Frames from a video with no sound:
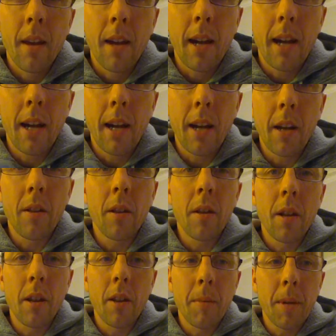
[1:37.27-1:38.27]

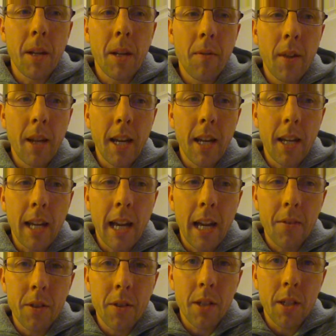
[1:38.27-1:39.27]
another bit of thinking you
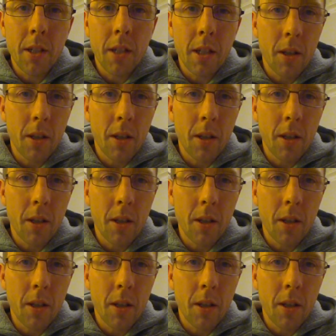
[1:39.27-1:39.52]
have to do.